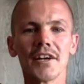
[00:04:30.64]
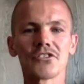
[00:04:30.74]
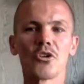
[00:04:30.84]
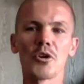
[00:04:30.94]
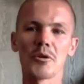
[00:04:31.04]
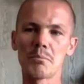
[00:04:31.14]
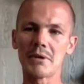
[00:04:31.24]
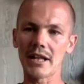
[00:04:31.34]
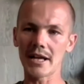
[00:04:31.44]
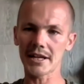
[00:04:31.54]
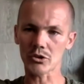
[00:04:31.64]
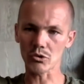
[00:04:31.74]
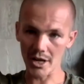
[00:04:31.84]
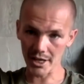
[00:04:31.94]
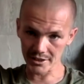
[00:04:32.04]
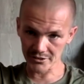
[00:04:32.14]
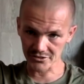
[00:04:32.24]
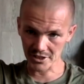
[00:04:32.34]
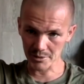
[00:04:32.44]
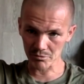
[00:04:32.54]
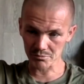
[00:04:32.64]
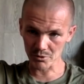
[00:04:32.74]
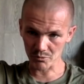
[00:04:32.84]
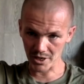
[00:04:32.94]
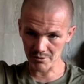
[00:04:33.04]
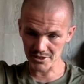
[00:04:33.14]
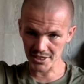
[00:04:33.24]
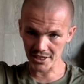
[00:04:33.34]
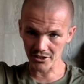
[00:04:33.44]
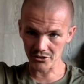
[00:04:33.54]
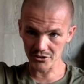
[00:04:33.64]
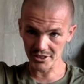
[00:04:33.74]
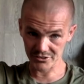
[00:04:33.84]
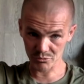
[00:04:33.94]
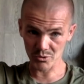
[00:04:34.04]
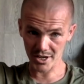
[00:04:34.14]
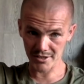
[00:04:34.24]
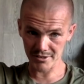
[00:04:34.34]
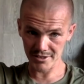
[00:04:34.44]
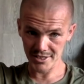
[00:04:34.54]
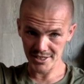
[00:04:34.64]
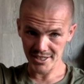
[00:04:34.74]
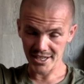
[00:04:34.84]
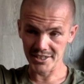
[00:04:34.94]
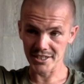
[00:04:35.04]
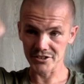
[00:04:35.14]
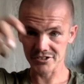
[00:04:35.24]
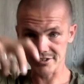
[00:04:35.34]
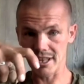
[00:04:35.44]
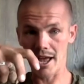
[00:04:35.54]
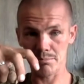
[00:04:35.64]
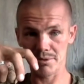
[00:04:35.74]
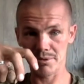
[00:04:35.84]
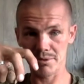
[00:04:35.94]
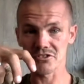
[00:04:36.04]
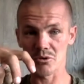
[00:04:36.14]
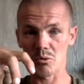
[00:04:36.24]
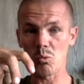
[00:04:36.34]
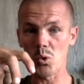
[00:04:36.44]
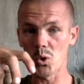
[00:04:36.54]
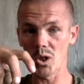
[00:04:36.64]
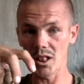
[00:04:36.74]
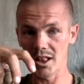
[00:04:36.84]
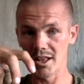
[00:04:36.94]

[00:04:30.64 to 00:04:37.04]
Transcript: So it would be like grinding Staples, but right when you get on, it's a rail. Yeah. And then you flappy onto a wall.